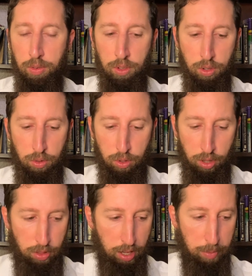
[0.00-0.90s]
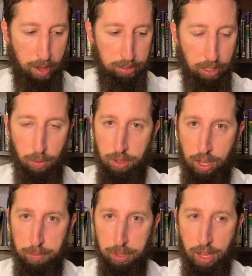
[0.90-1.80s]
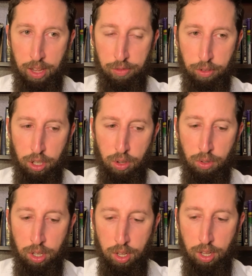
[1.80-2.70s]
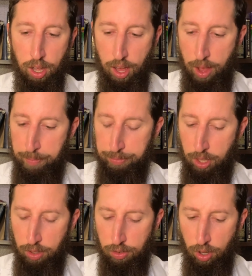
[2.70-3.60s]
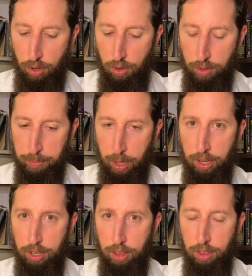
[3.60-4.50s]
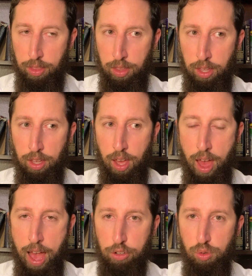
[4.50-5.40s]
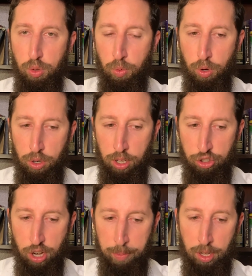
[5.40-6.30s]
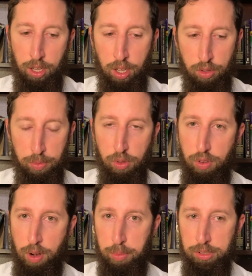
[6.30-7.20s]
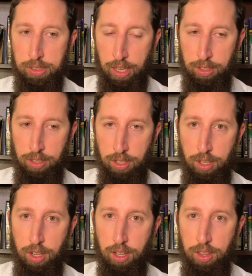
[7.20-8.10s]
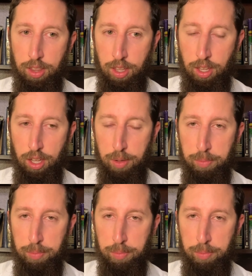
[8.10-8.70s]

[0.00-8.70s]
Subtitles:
you can think about exactly what that implies for you. But the actual word neshama is supposed to represent the